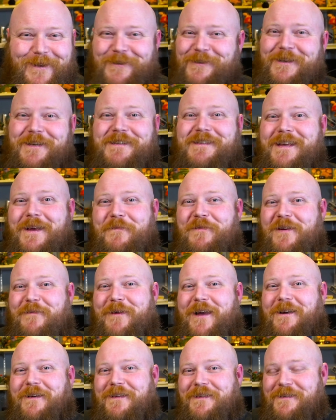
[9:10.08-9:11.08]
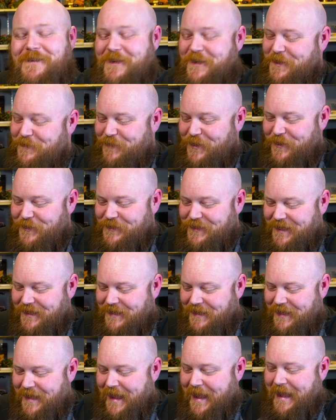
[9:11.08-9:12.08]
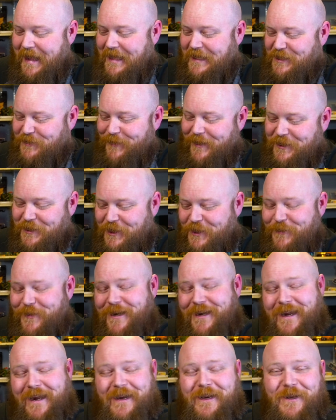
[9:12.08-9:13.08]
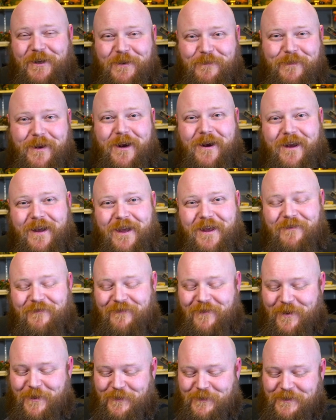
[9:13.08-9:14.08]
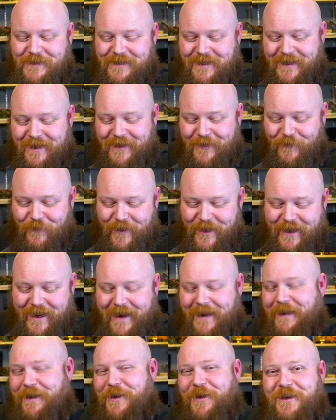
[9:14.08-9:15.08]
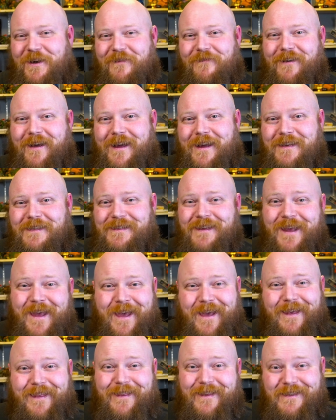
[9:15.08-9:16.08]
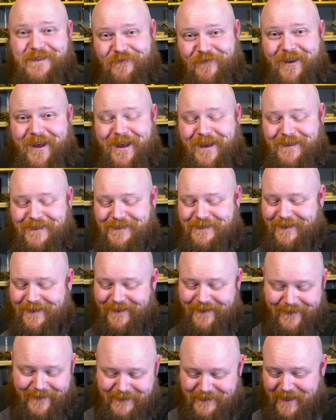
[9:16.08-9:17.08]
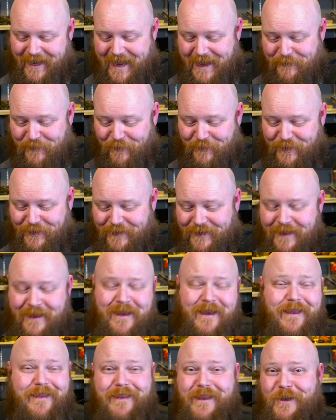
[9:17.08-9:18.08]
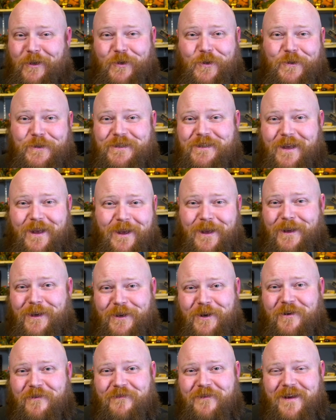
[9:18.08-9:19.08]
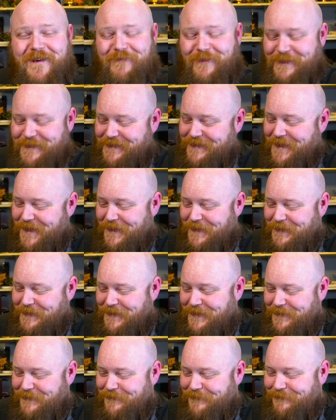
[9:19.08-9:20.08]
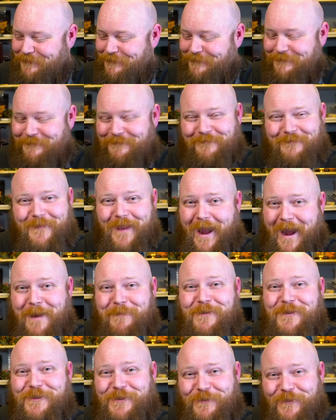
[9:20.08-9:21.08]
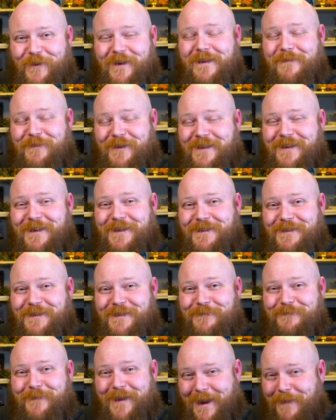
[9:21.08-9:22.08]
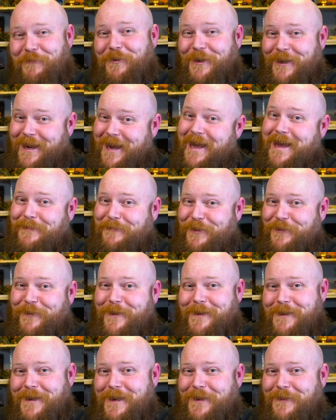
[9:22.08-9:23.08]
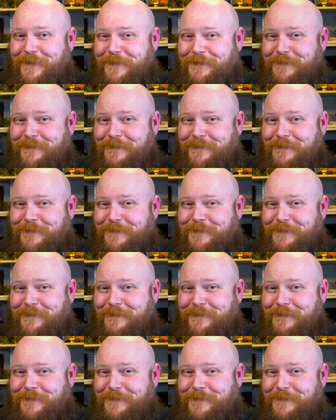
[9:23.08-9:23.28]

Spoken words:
just something about listening to music, especially when you got a good pair of headphones, when you got a good device that's fast, that's capable, that holds all your favorite songs. I'm just really pleased. I'm really happy right now.